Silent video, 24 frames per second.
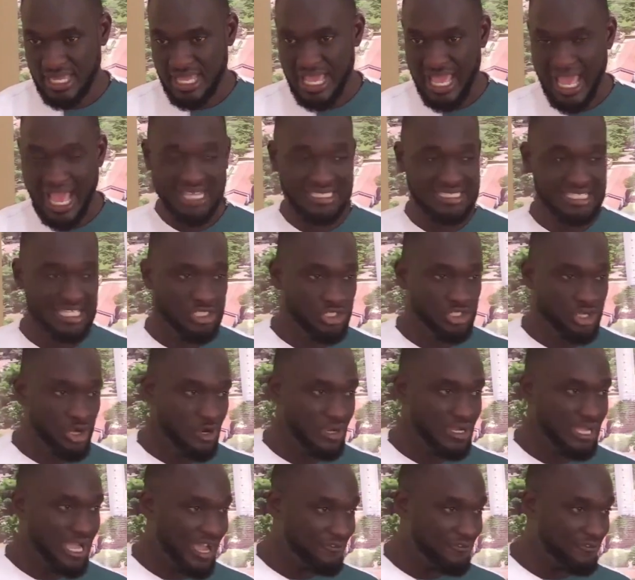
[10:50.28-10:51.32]
As a young
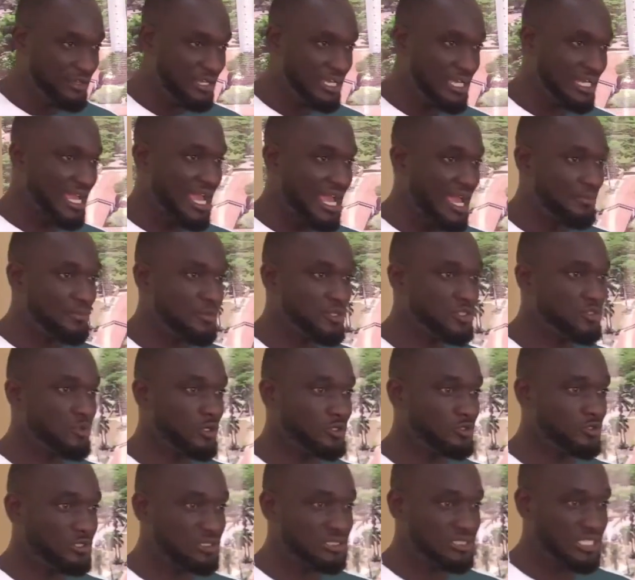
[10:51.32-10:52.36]
African, I happen to
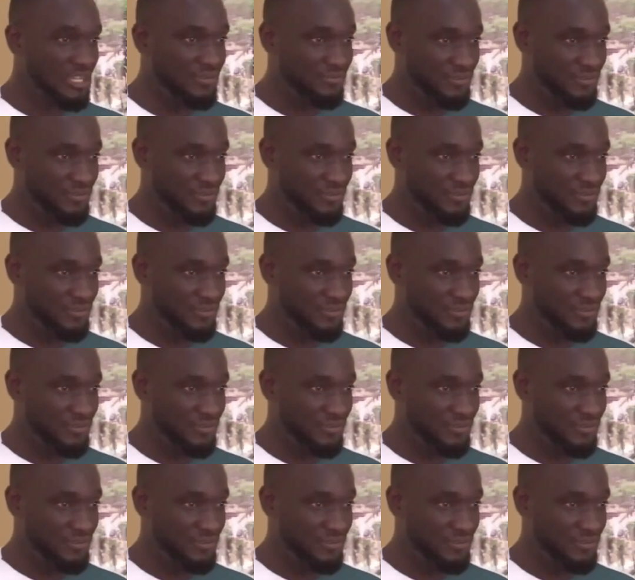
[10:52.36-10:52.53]
also serve